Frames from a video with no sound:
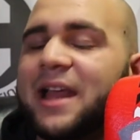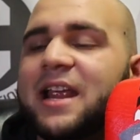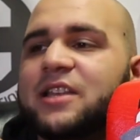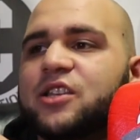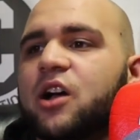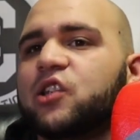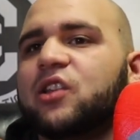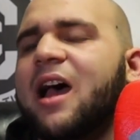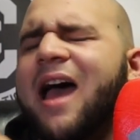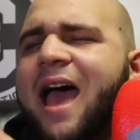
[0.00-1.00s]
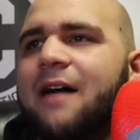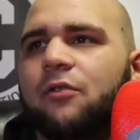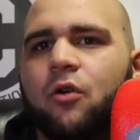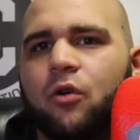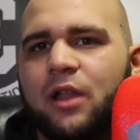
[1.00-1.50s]
and it does not have
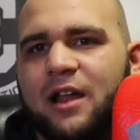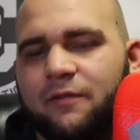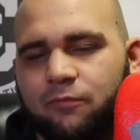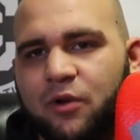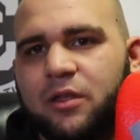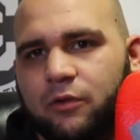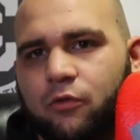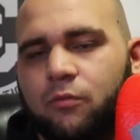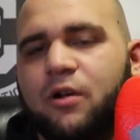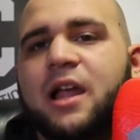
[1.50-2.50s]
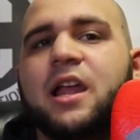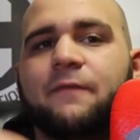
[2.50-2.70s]
a whole lot of breathing room, right?